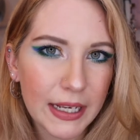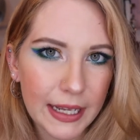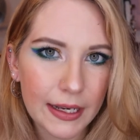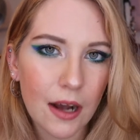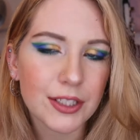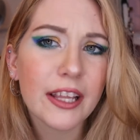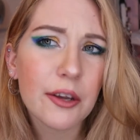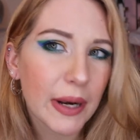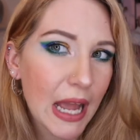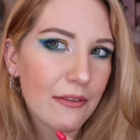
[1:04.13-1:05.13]
right in. I'll tell
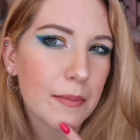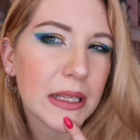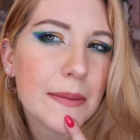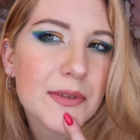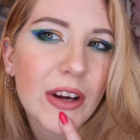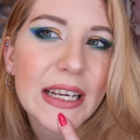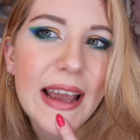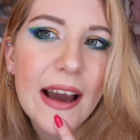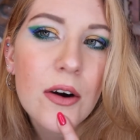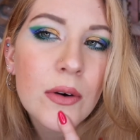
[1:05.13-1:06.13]
you what I have on my lips right
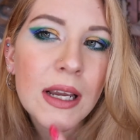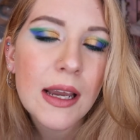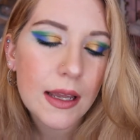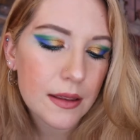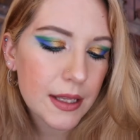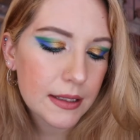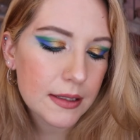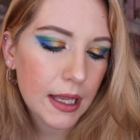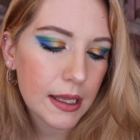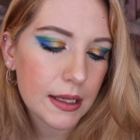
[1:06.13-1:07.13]
now.
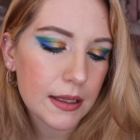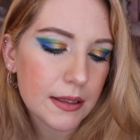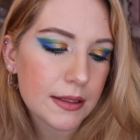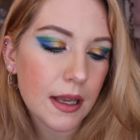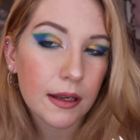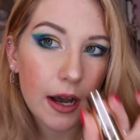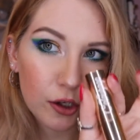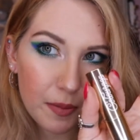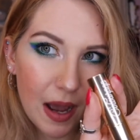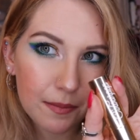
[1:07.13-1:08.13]
This is
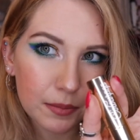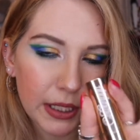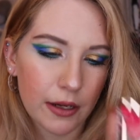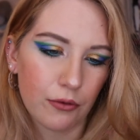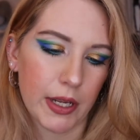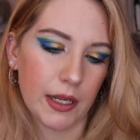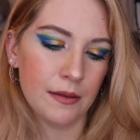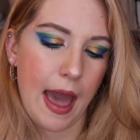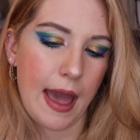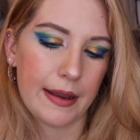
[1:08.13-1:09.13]
ColourPop Bling
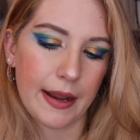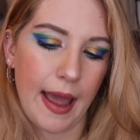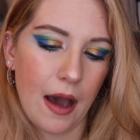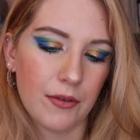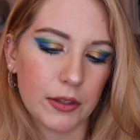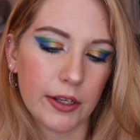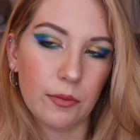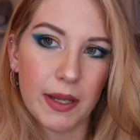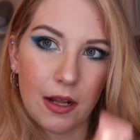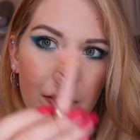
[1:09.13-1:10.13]
Ring, and I have a
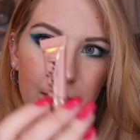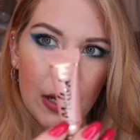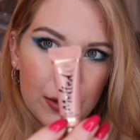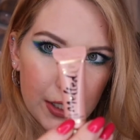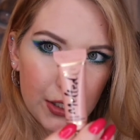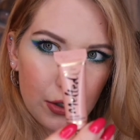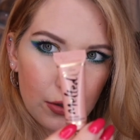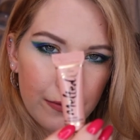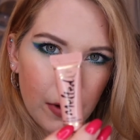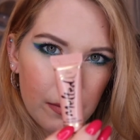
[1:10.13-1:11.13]
little bit of Melted
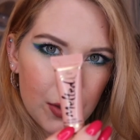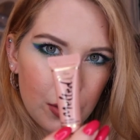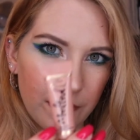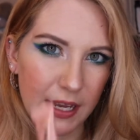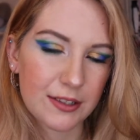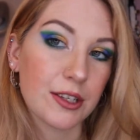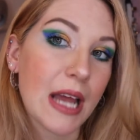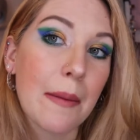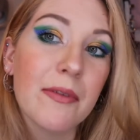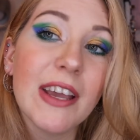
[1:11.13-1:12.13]
Nude from Too Faced on
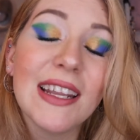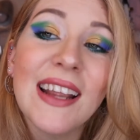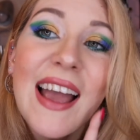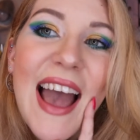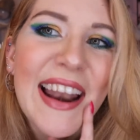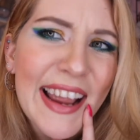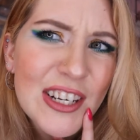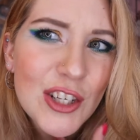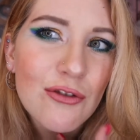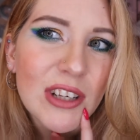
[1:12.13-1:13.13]
top of it. And I
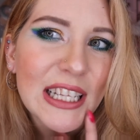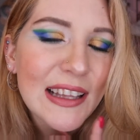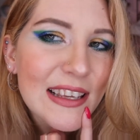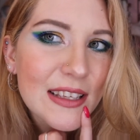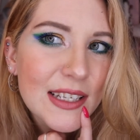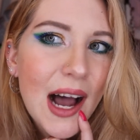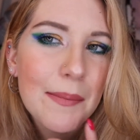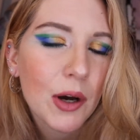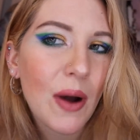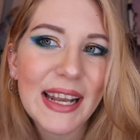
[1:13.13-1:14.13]
actually really like this
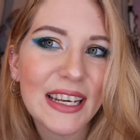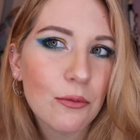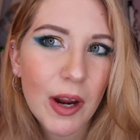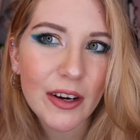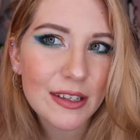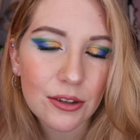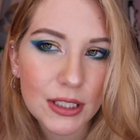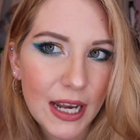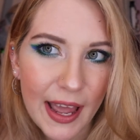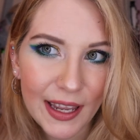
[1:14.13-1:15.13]
combo. I didn't wear it till
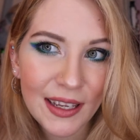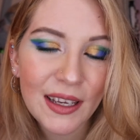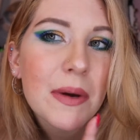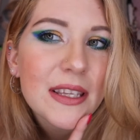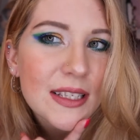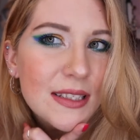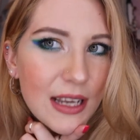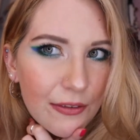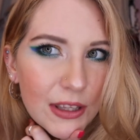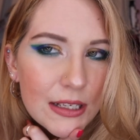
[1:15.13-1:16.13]
today, but this is
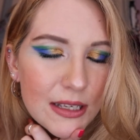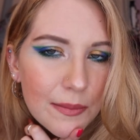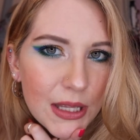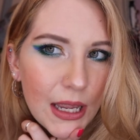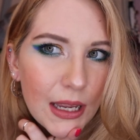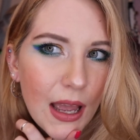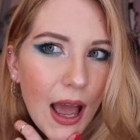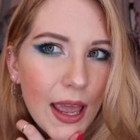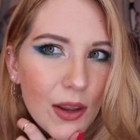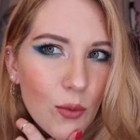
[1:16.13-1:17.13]
definitely something
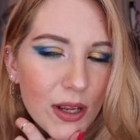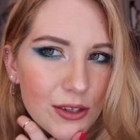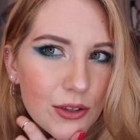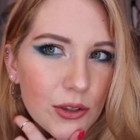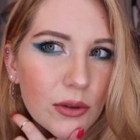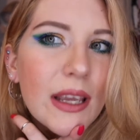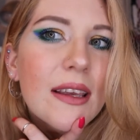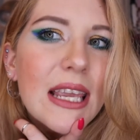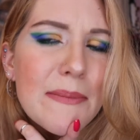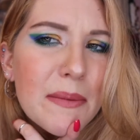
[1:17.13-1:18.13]
I want to
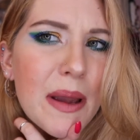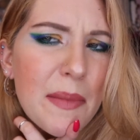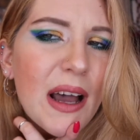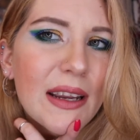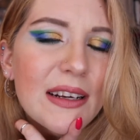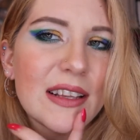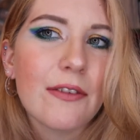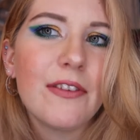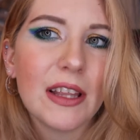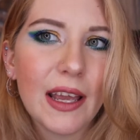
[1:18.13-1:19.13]
like keep in my mind, because
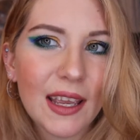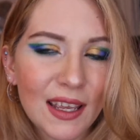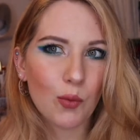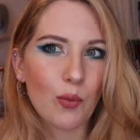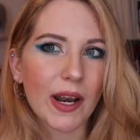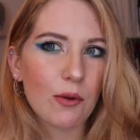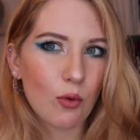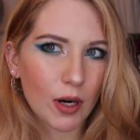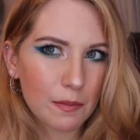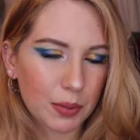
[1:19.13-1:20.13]
I feel like when I
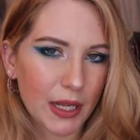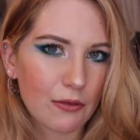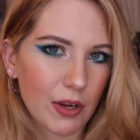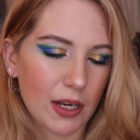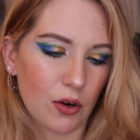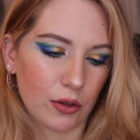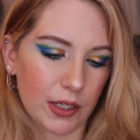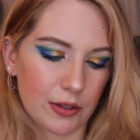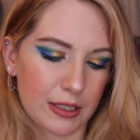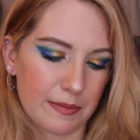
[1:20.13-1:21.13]
wore Bling Ring
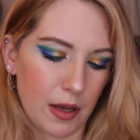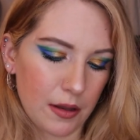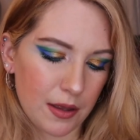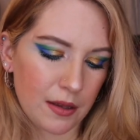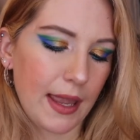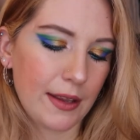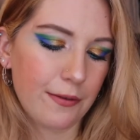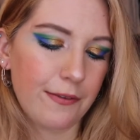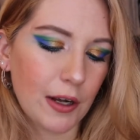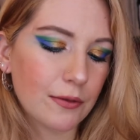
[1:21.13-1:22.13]
earlier this month, it
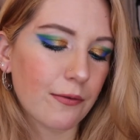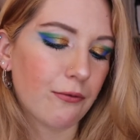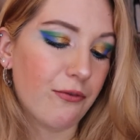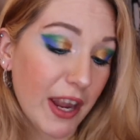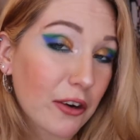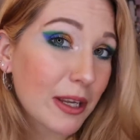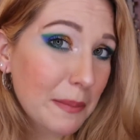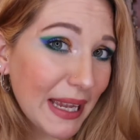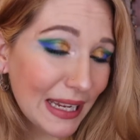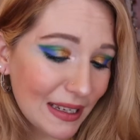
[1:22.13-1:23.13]
felt very
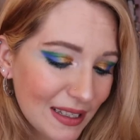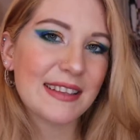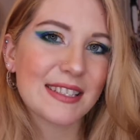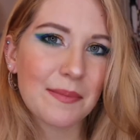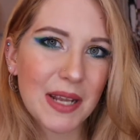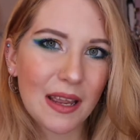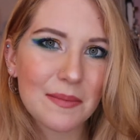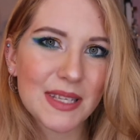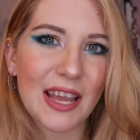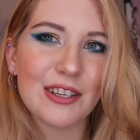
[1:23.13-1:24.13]
pink, and
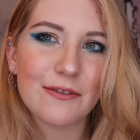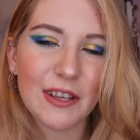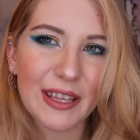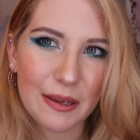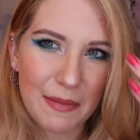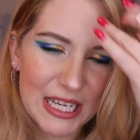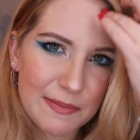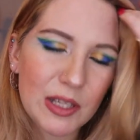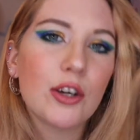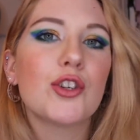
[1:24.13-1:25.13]
sometimes I just feel like it makes
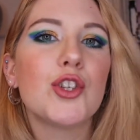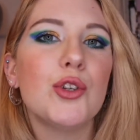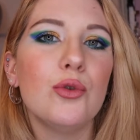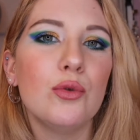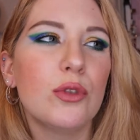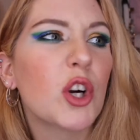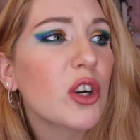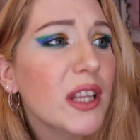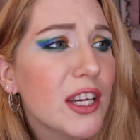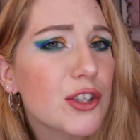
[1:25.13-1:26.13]
me look too
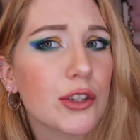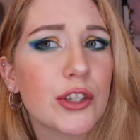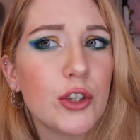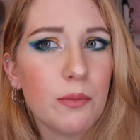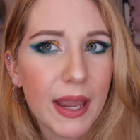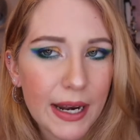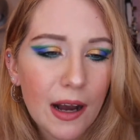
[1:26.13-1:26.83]
girlish or too made